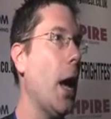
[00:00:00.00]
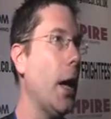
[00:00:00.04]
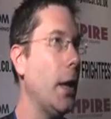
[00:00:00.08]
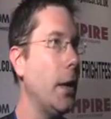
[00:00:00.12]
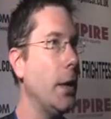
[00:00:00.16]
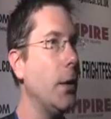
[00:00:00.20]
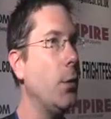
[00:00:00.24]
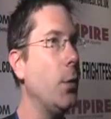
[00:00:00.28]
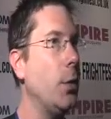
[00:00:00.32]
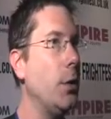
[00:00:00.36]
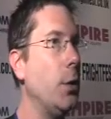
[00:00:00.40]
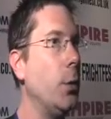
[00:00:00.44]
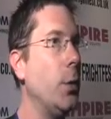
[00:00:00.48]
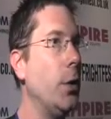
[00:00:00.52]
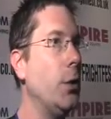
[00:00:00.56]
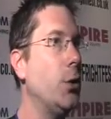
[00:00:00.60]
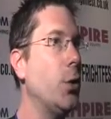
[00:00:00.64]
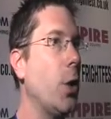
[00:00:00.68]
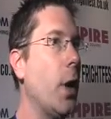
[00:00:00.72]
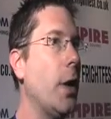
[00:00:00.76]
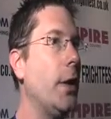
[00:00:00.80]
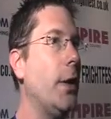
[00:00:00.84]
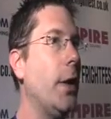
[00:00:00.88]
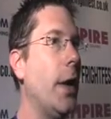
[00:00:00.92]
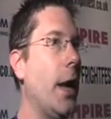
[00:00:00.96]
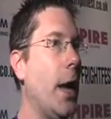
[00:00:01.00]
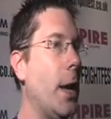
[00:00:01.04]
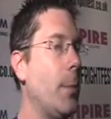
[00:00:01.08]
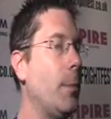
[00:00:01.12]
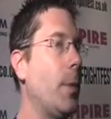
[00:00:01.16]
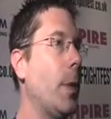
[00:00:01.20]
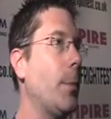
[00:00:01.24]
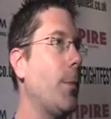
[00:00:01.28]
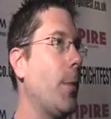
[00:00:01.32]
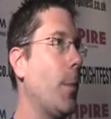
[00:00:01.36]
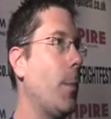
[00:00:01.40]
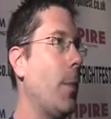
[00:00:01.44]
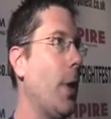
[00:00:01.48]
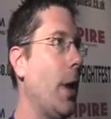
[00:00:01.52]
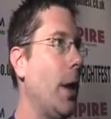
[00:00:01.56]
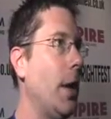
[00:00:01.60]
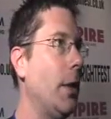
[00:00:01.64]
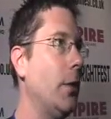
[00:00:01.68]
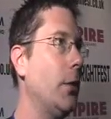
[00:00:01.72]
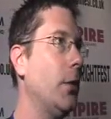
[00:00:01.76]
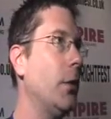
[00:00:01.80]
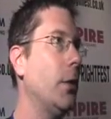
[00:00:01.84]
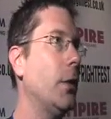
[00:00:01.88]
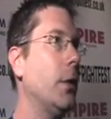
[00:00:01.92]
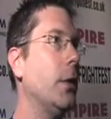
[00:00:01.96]
I think we tried to amp up the
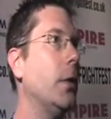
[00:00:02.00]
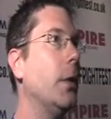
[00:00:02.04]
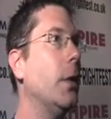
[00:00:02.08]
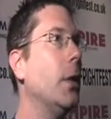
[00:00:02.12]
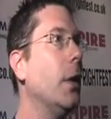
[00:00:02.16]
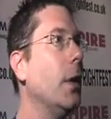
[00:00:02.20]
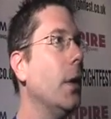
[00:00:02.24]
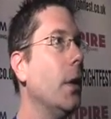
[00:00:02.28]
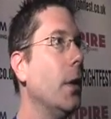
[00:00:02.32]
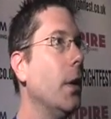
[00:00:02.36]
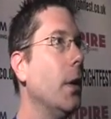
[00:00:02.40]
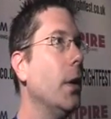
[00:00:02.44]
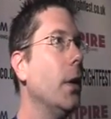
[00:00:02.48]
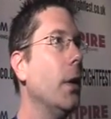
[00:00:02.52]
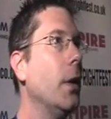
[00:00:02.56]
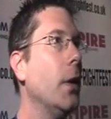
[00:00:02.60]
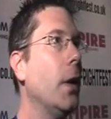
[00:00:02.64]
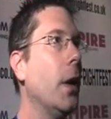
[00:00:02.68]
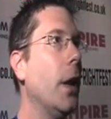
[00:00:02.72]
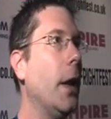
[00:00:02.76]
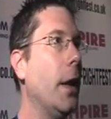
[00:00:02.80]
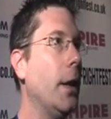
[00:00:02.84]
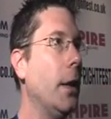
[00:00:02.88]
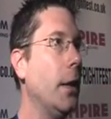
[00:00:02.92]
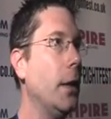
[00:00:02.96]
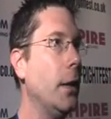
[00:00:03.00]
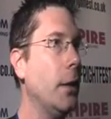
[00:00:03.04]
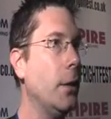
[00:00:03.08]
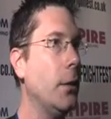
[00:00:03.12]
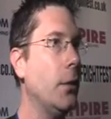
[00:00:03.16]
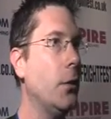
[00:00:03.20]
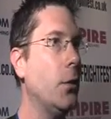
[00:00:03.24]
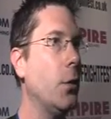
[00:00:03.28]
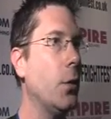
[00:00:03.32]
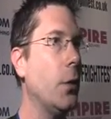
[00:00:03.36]
pace and